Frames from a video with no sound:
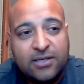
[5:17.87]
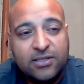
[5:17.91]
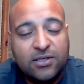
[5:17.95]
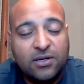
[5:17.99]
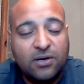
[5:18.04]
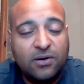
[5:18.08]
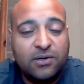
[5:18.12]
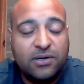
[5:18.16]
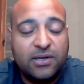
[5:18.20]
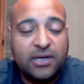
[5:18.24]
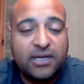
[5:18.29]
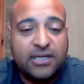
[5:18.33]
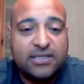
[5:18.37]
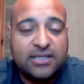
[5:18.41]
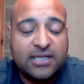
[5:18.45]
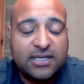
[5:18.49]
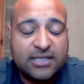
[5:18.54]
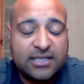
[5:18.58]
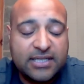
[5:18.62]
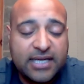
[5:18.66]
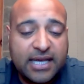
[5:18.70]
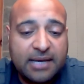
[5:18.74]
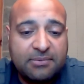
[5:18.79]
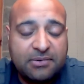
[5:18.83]
So as
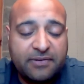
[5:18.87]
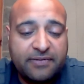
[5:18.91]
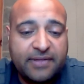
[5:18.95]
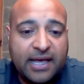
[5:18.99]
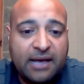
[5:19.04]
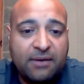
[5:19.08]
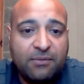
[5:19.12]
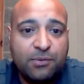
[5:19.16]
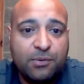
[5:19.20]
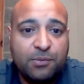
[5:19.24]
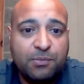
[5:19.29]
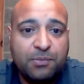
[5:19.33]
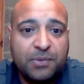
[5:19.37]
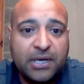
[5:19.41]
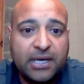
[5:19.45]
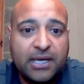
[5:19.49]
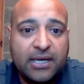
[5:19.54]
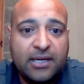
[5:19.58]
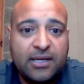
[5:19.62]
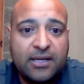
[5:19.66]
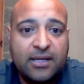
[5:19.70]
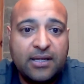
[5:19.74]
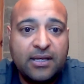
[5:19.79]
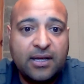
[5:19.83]
an example of that would
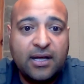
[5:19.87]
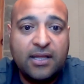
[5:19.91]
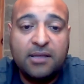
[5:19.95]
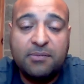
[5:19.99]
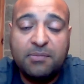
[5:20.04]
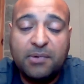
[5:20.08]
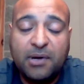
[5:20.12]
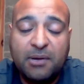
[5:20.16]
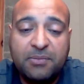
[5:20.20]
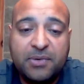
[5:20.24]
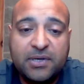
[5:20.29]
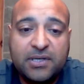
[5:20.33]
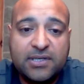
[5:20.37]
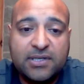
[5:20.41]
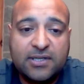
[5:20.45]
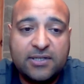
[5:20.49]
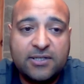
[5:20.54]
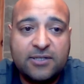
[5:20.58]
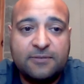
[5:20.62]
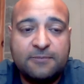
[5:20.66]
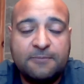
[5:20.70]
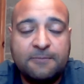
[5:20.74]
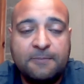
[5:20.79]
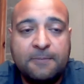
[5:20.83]
be the pumping
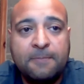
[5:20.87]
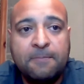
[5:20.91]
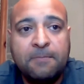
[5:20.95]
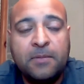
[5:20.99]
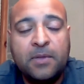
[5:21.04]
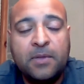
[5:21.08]
system,